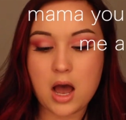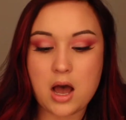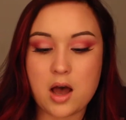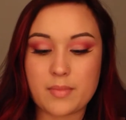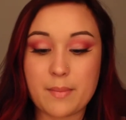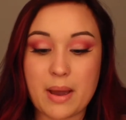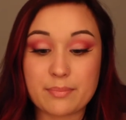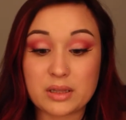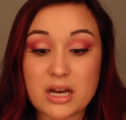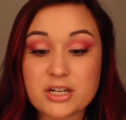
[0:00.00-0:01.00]
My
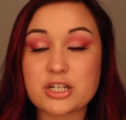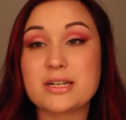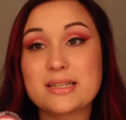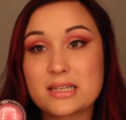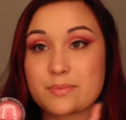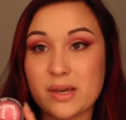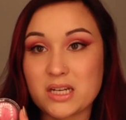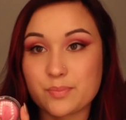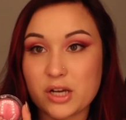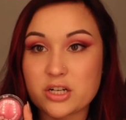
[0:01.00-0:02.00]
blush is this
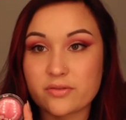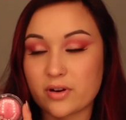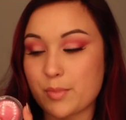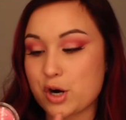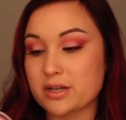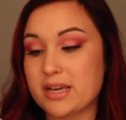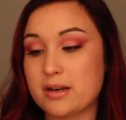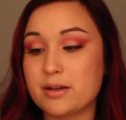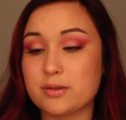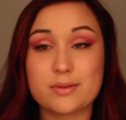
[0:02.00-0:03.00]
baked blush from Hard
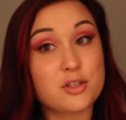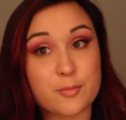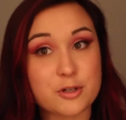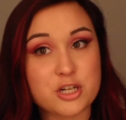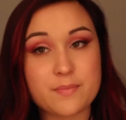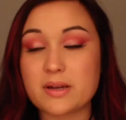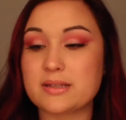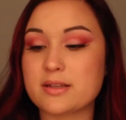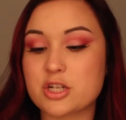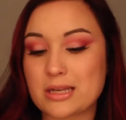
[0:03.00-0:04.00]
Candy, so it's super cheap.
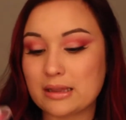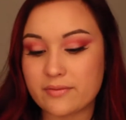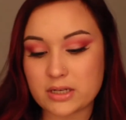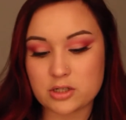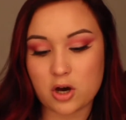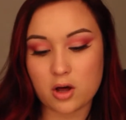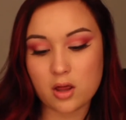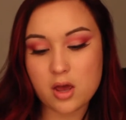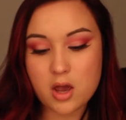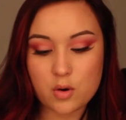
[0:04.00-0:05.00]
It's in the shade Living
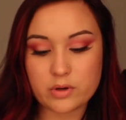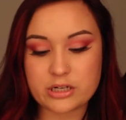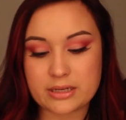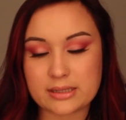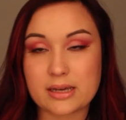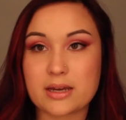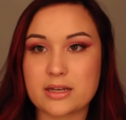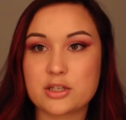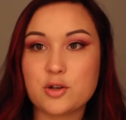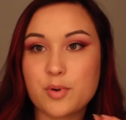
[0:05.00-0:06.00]
Doll, which is like
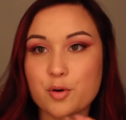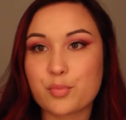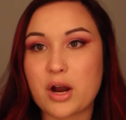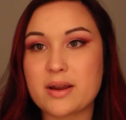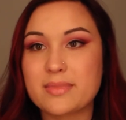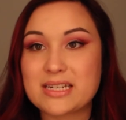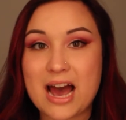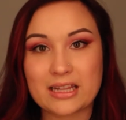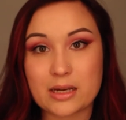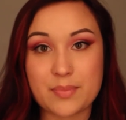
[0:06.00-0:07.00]
a super bright
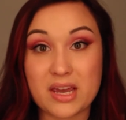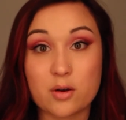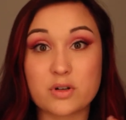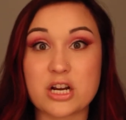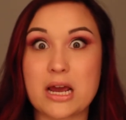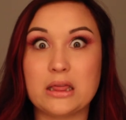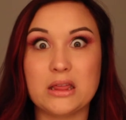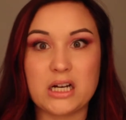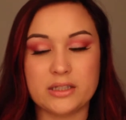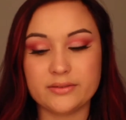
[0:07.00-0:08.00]
metallic pink, which I
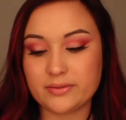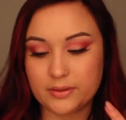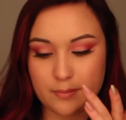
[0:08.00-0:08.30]
love.